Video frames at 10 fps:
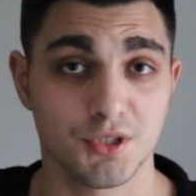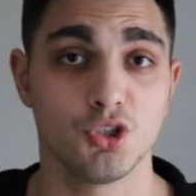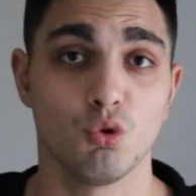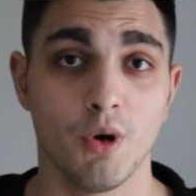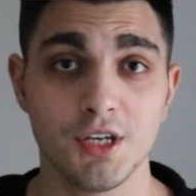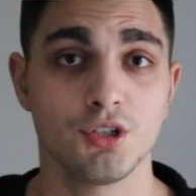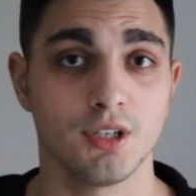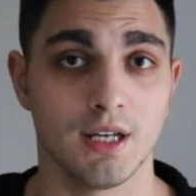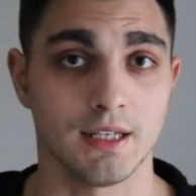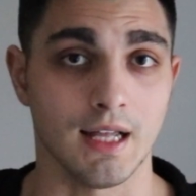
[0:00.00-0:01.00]
a
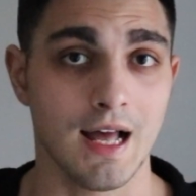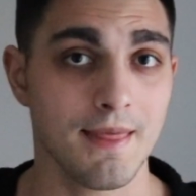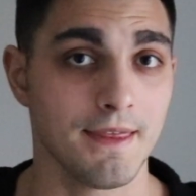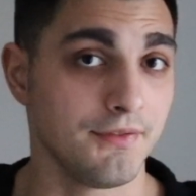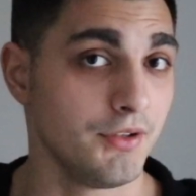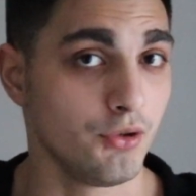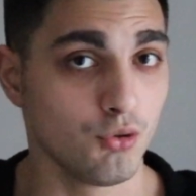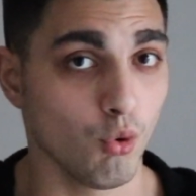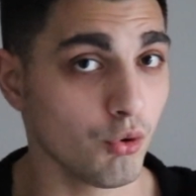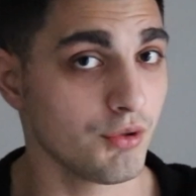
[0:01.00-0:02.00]
situation like that, if you
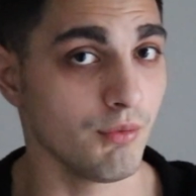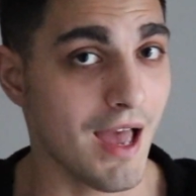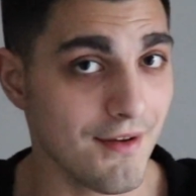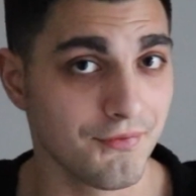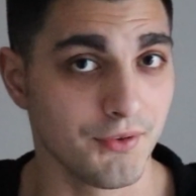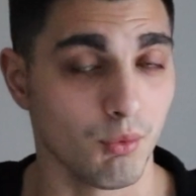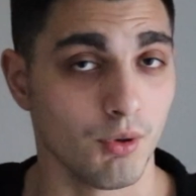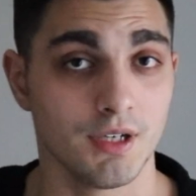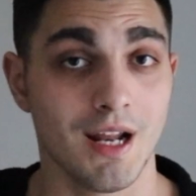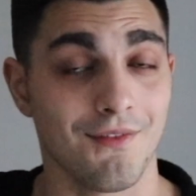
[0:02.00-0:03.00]
talk to
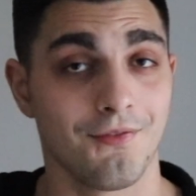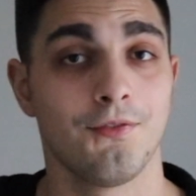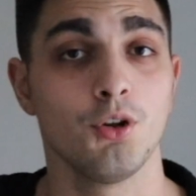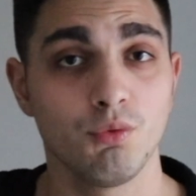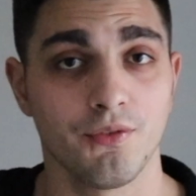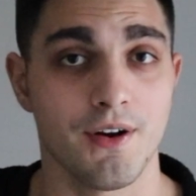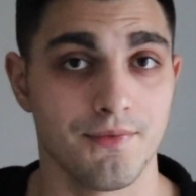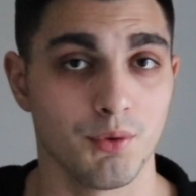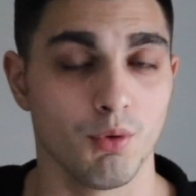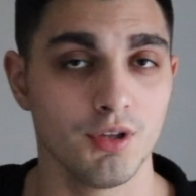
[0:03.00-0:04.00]
everyone and have fun with
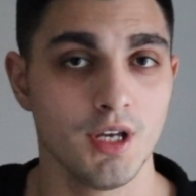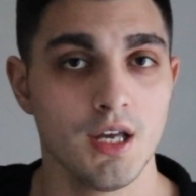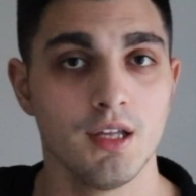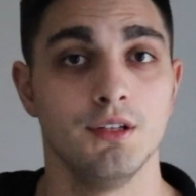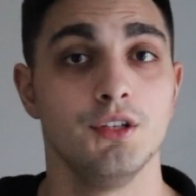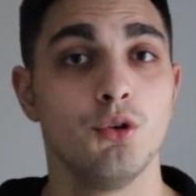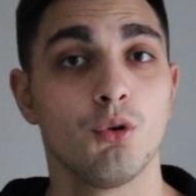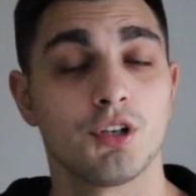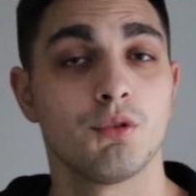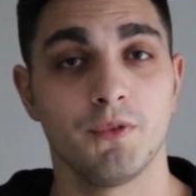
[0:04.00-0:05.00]
everyone, then
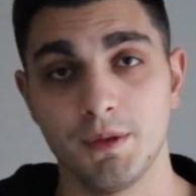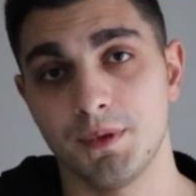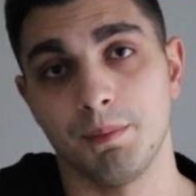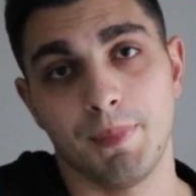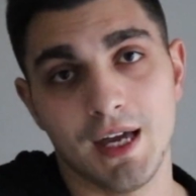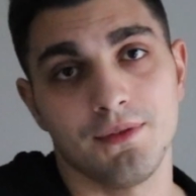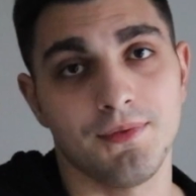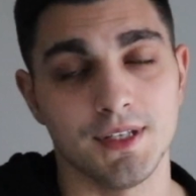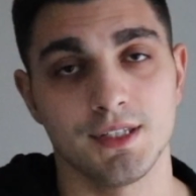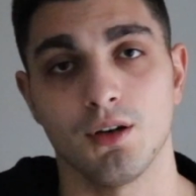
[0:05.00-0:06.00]
you're going to reap the
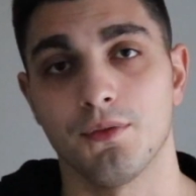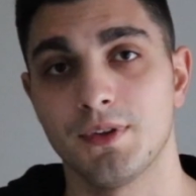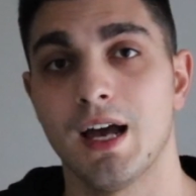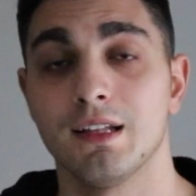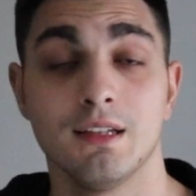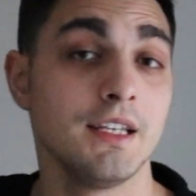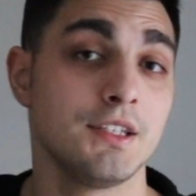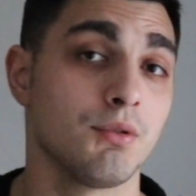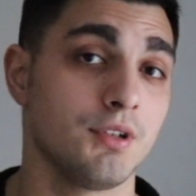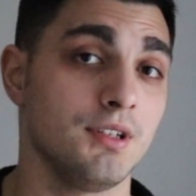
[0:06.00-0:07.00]
benefits of that
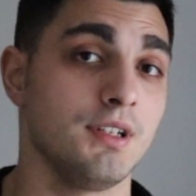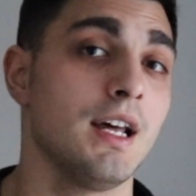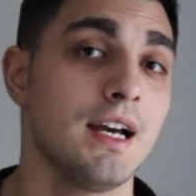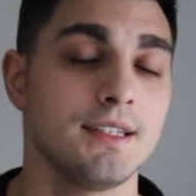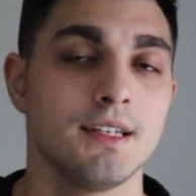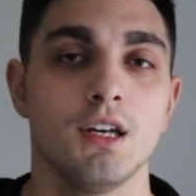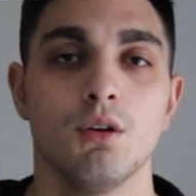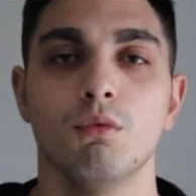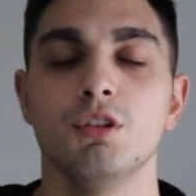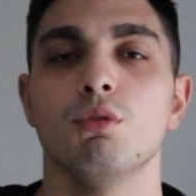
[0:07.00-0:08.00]
later on in the night
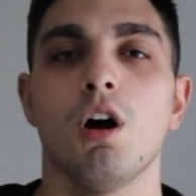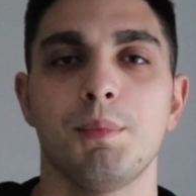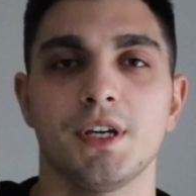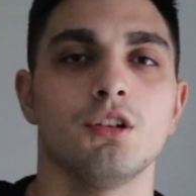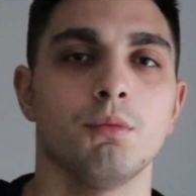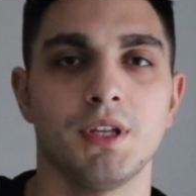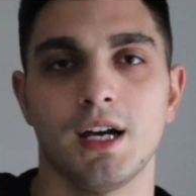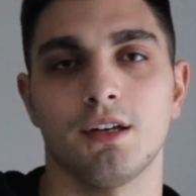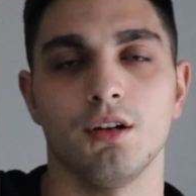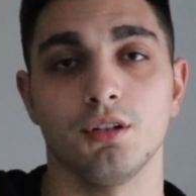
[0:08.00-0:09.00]
when you are picking up
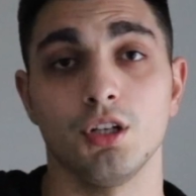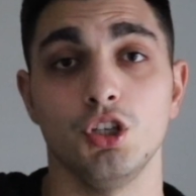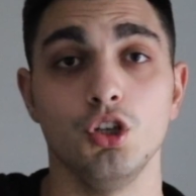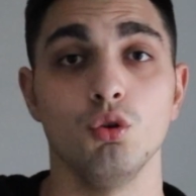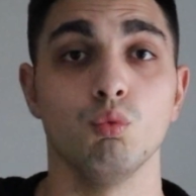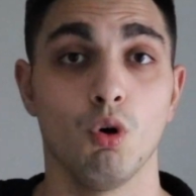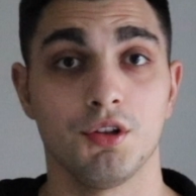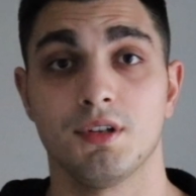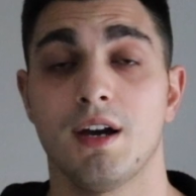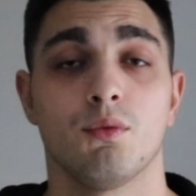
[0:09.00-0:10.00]
that girl that you
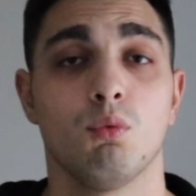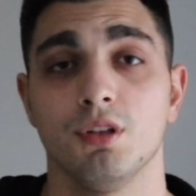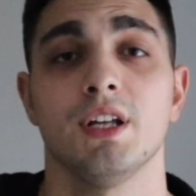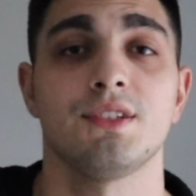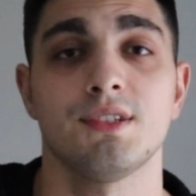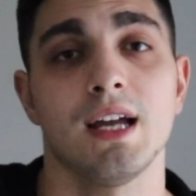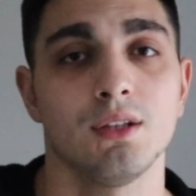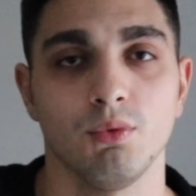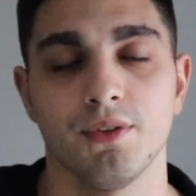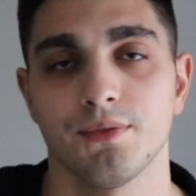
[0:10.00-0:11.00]
want to have a one-night
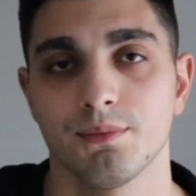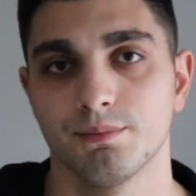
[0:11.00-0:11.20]
stand with.